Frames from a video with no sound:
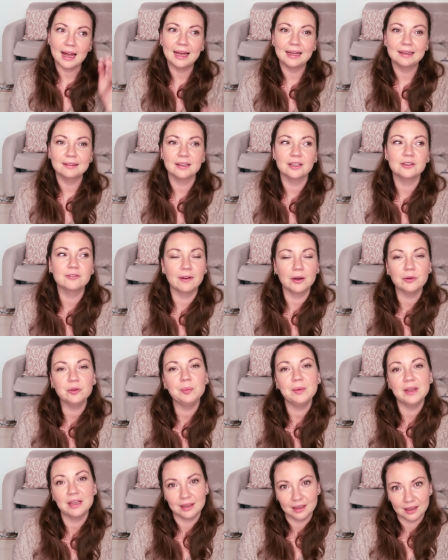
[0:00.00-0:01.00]
And it
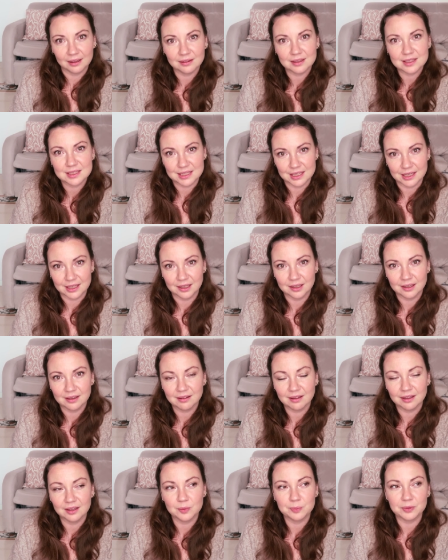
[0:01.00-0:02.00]
found me again this
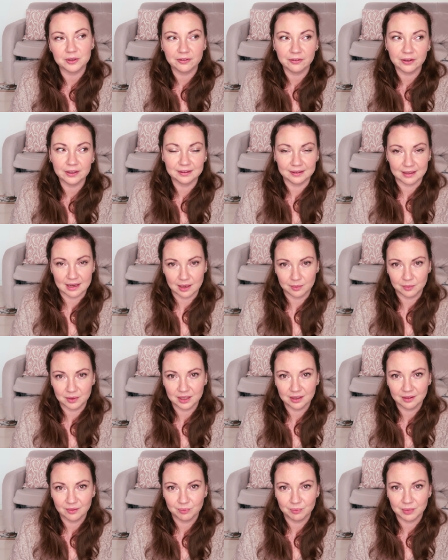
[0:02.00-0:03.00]
year in the perfect
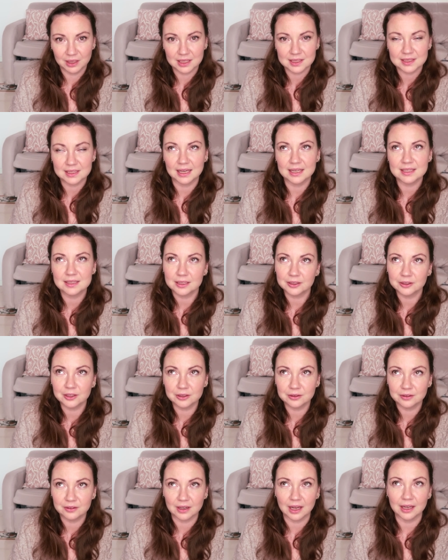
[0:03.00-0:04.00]
timing because
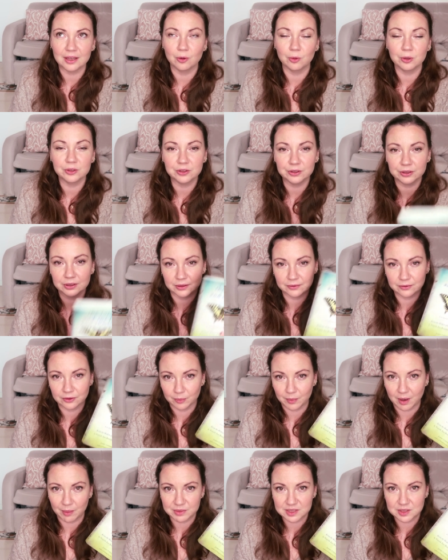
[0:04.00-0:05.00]
I ordered it
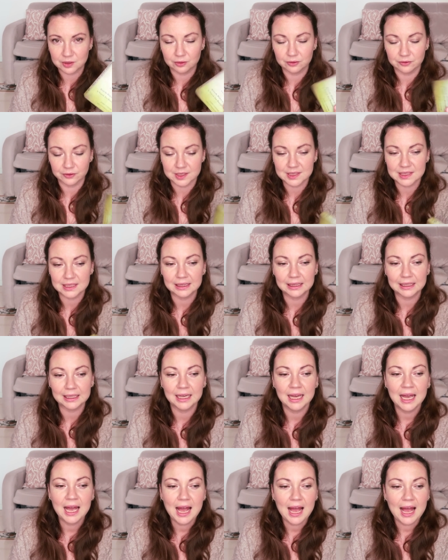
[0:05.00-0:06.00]
from Amazon
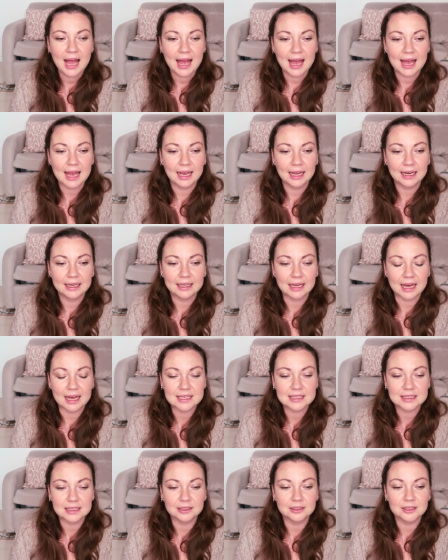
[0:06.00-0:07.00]
recently and
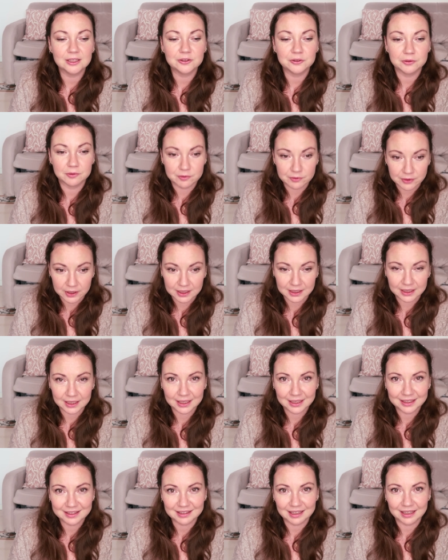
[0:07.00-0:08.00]
I started
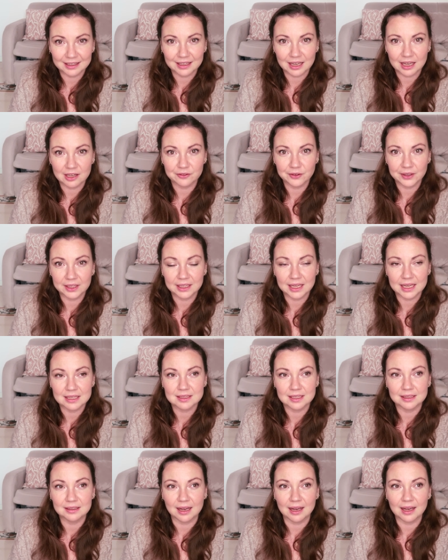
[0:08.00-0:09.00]
reading it and I
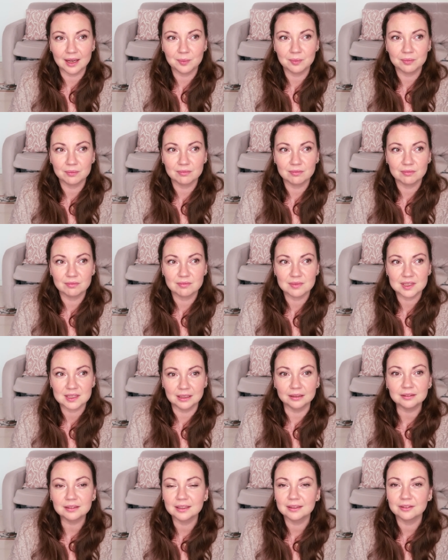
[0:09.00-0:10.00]
realized that I'm
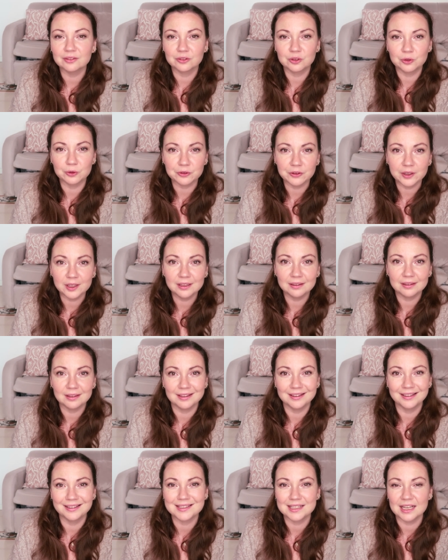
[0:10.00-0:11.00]
starting to read it
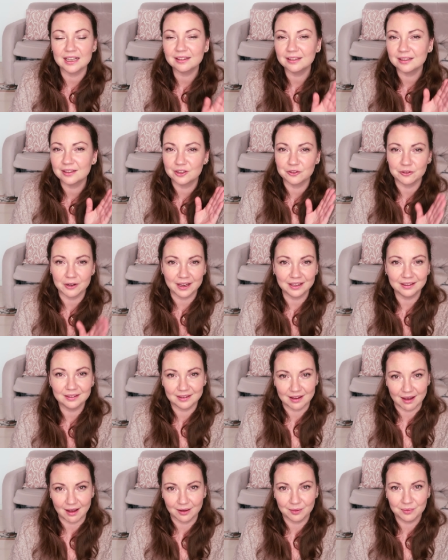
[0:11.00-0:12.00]
in exactly the
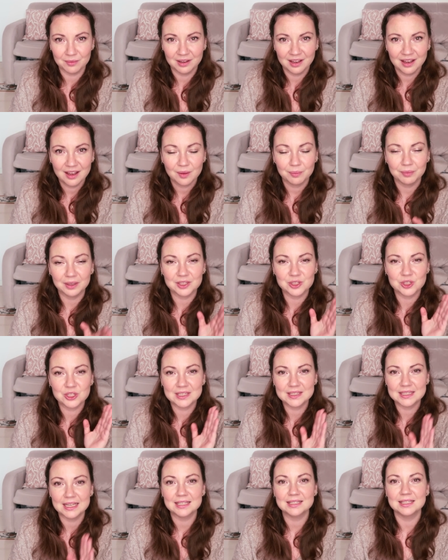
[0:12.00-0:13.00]
right time, because
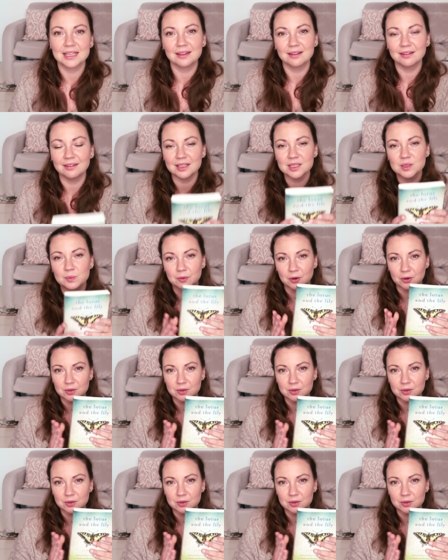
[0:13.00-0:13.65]
she says that this